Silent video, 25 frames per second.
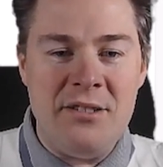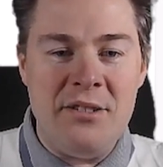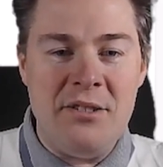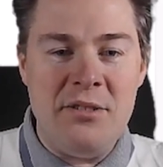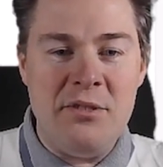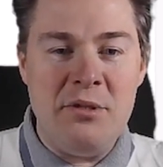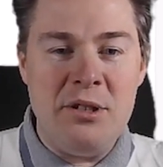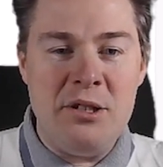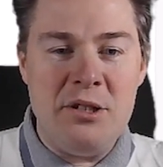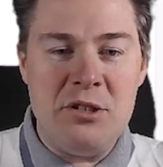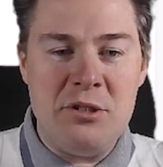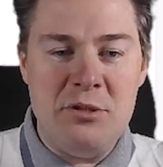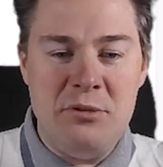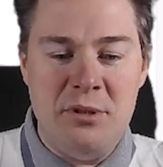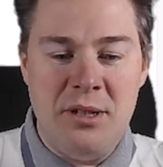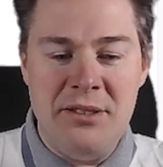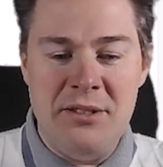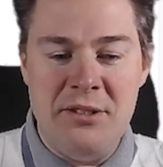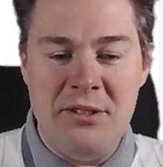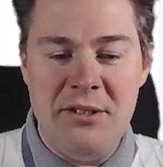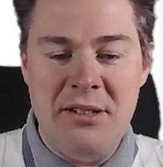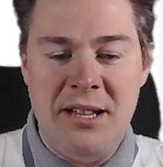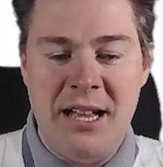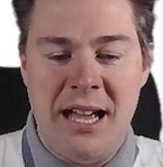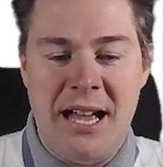We show
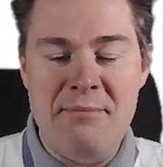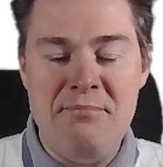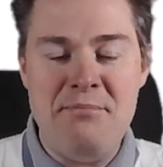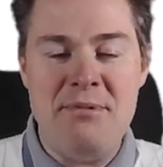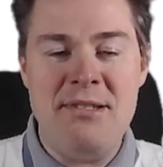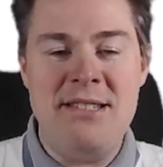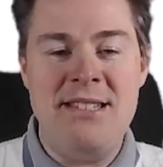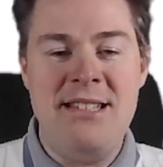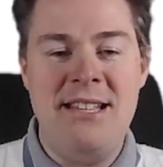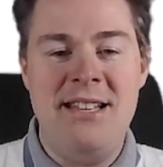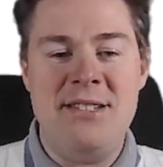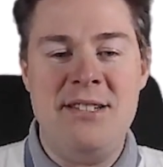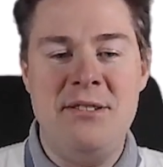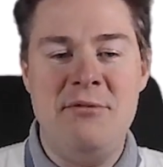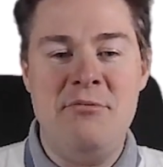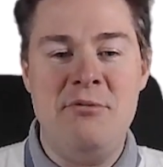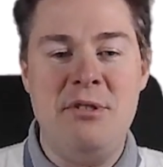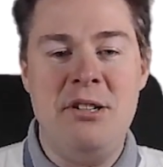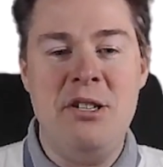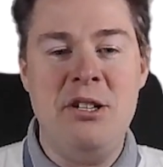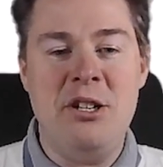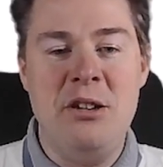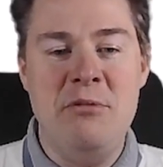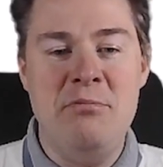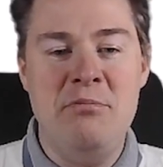under the app session
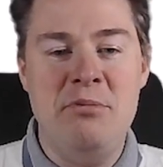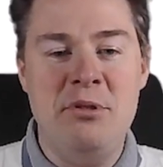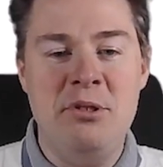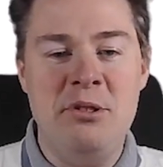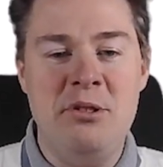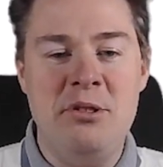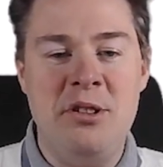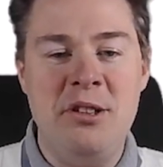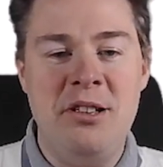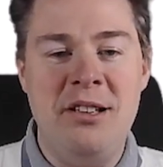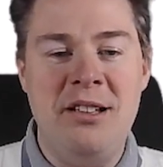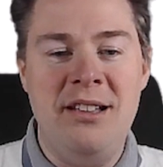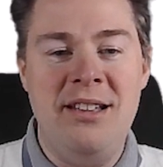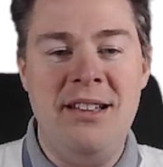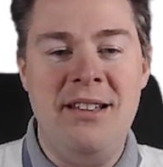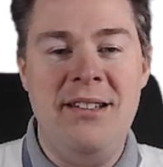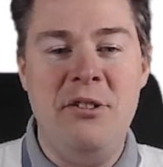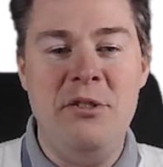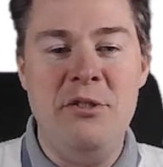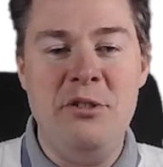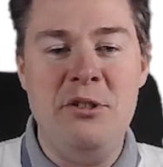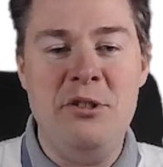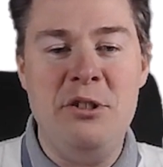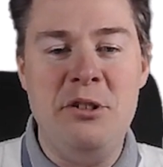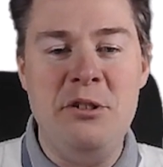where you can put
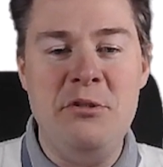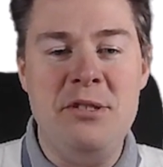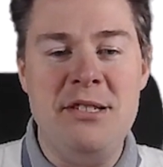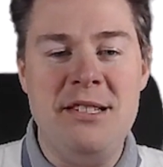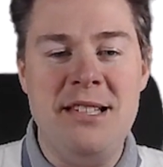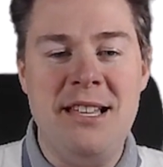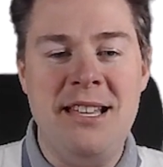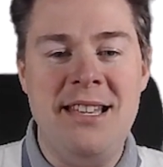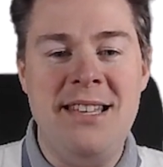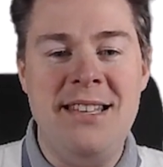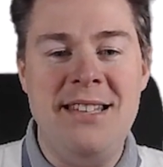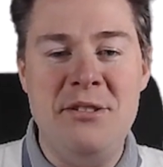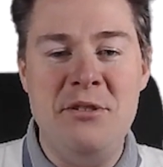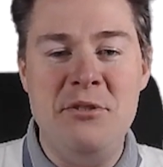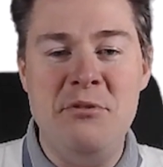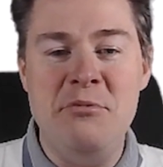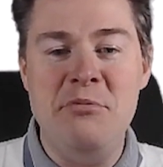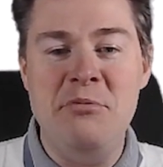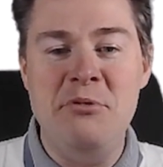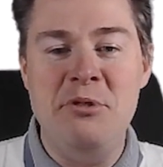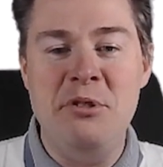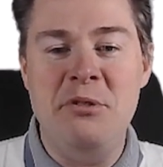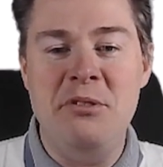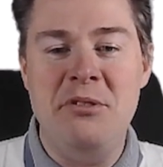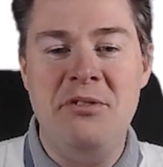on Tuesday no
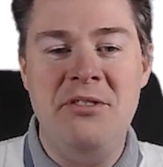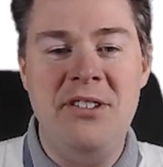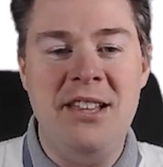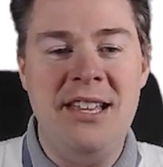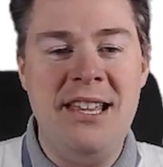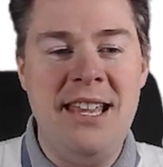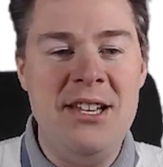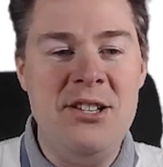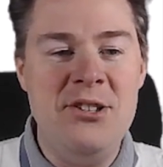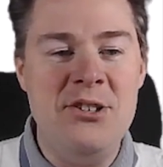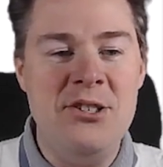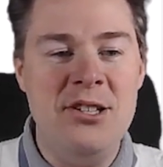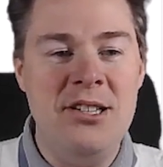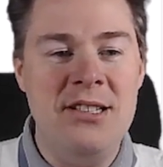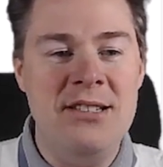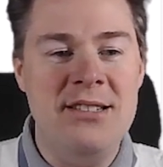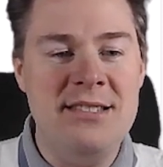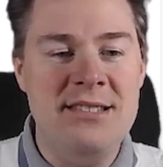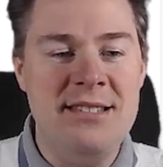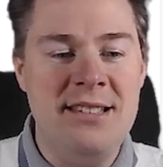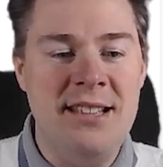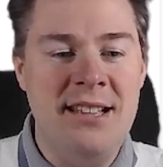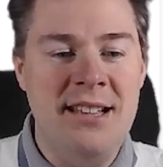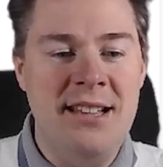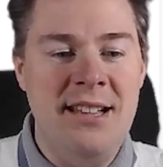
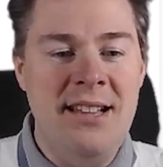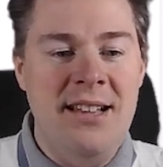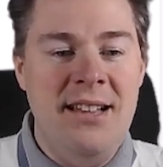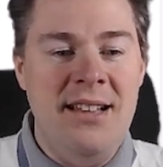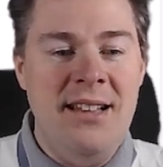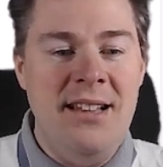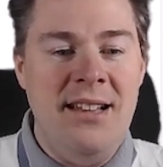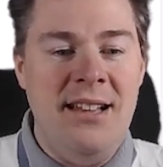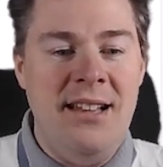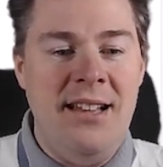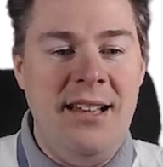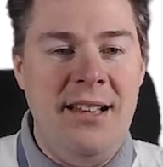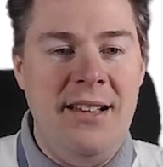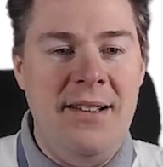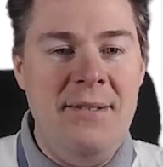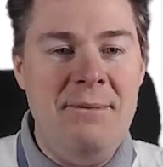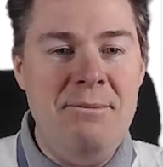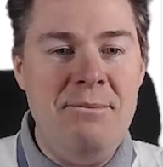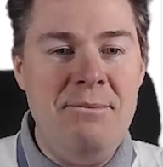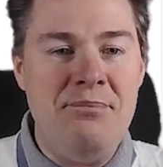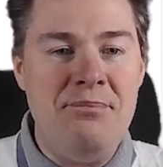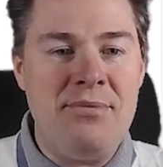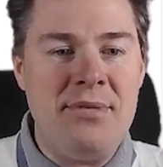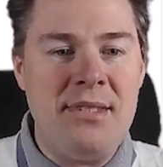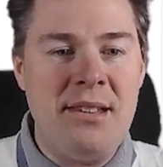notifications.
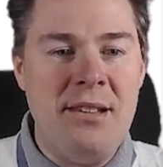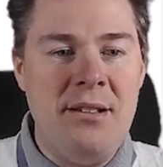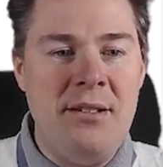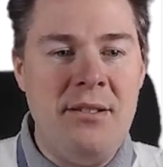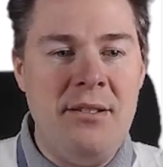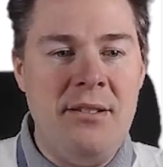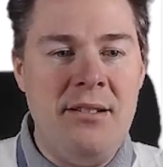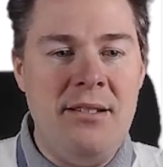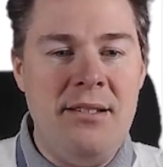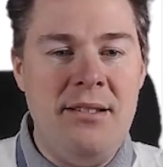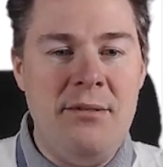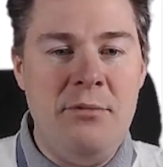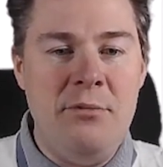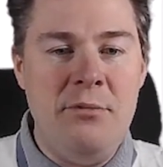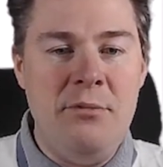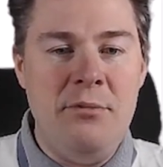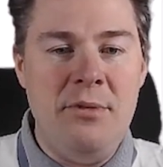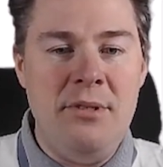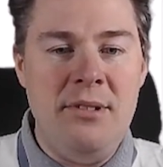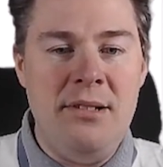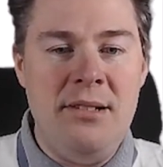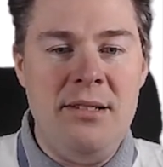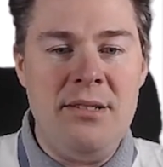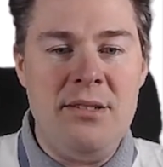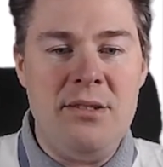
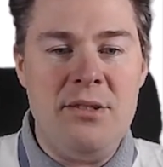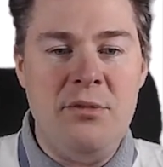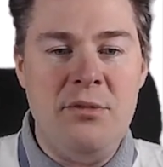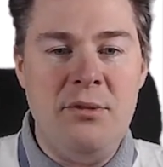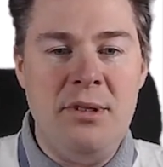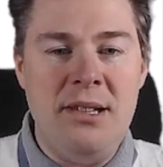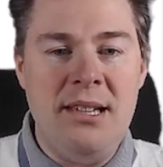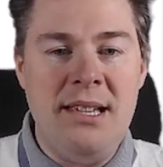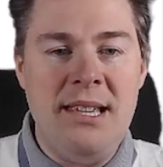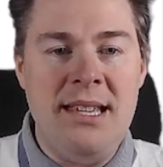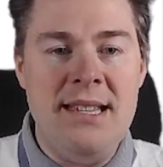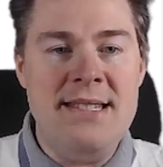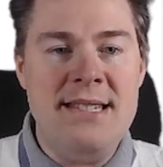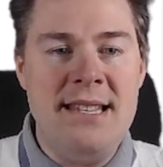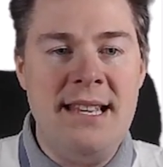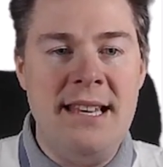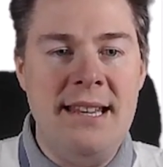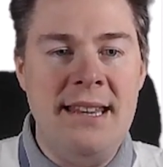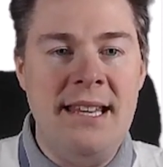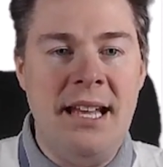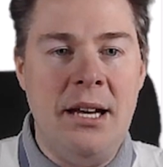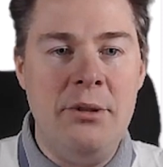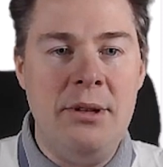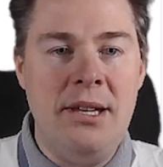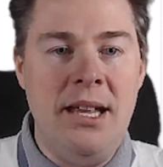So we can
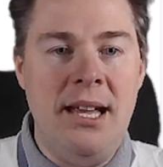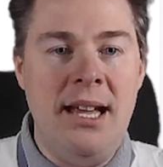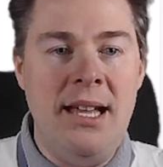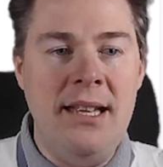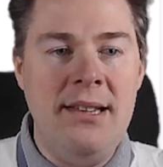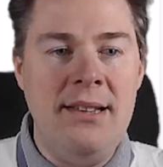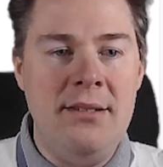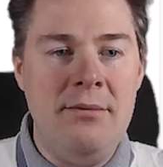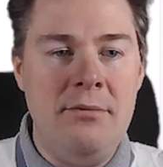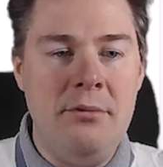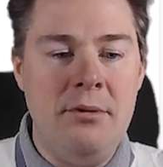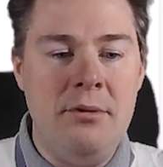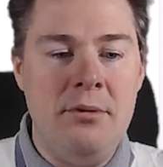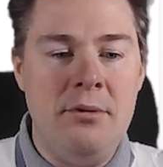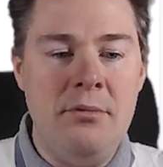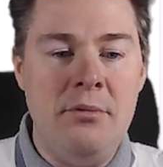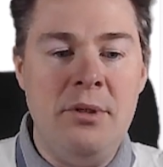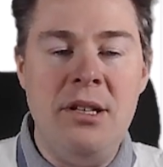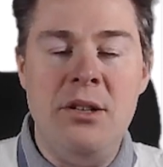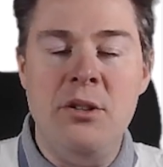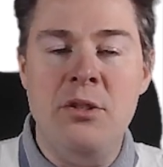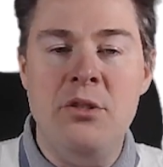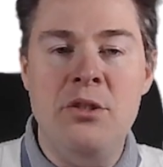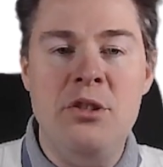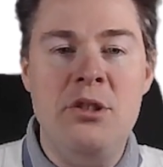send out that.
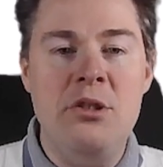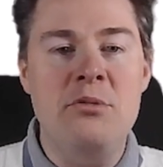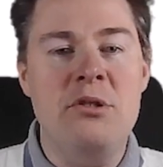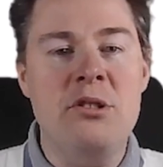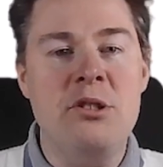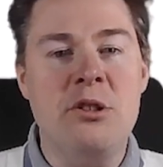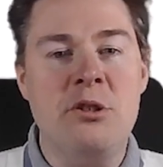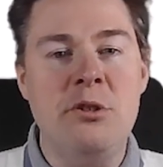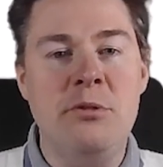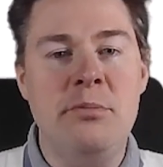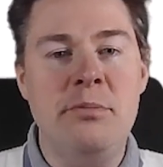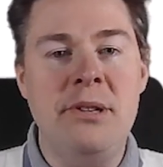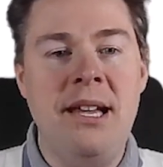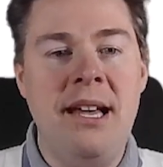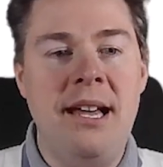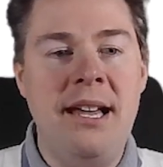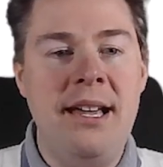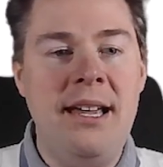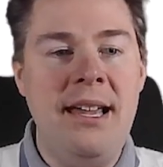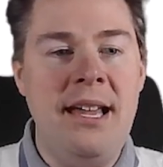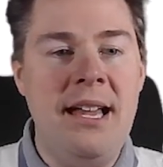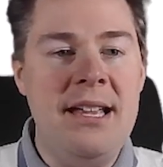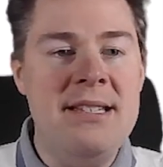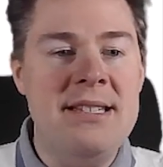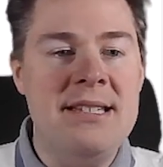We don't use scope
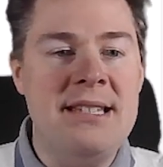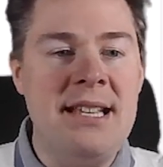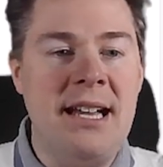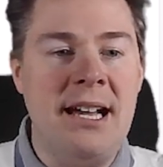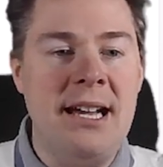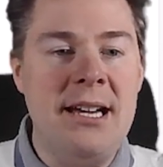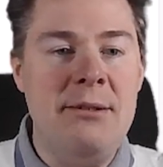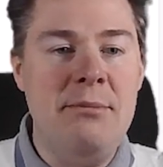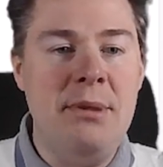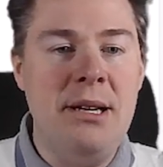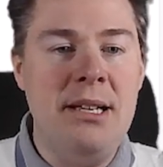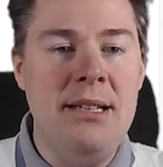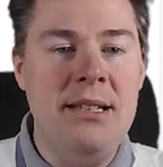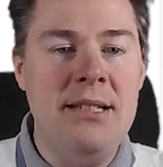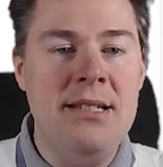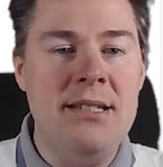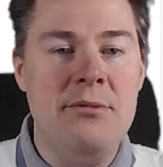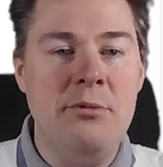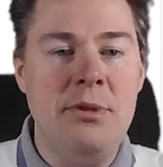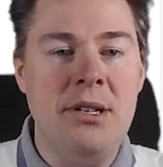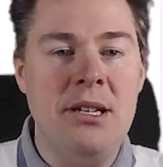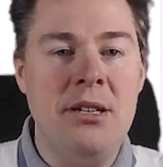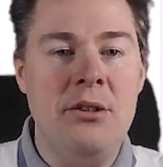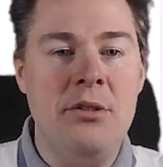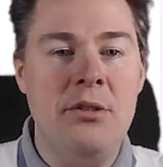tag. Assignments
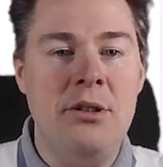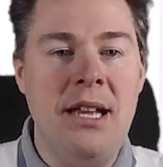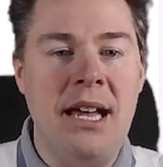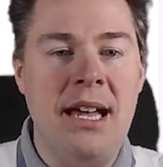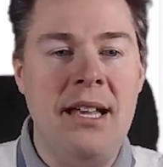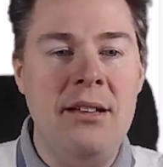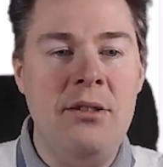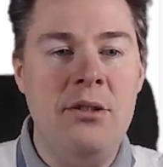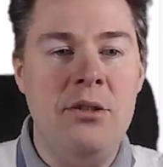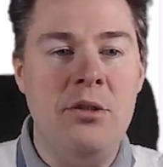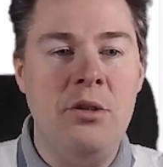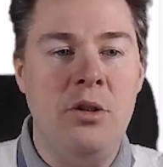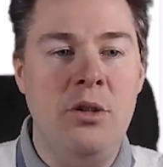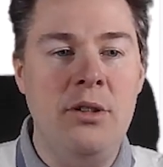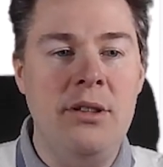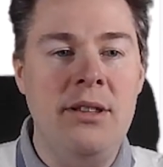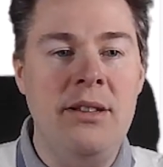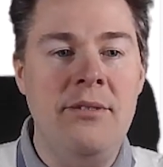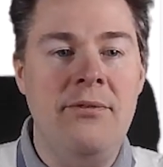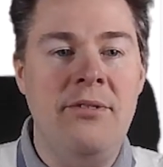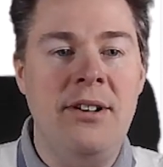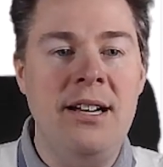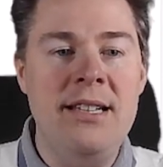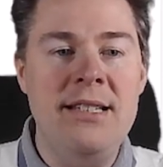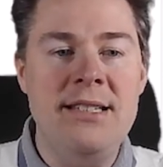we could add to all
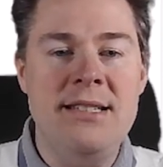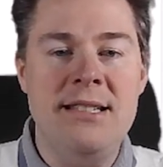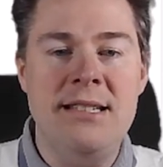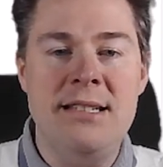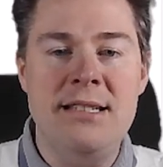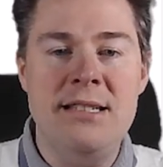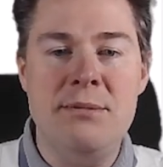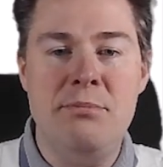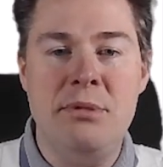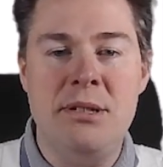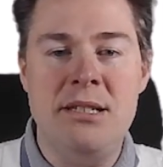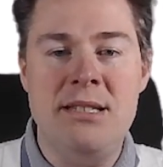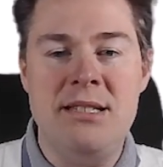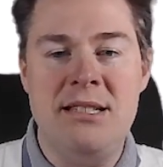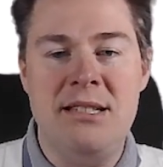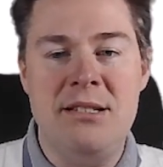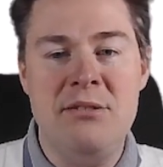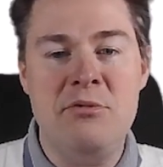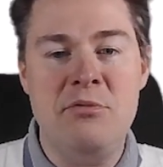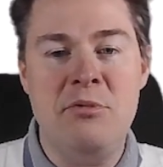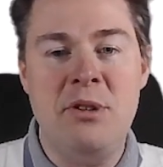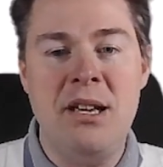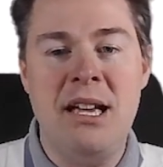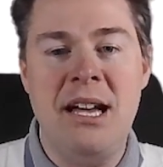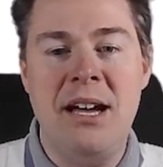devices, but
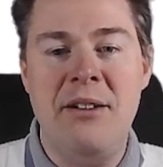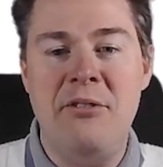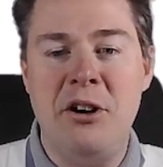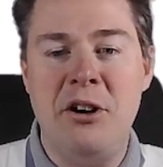since we have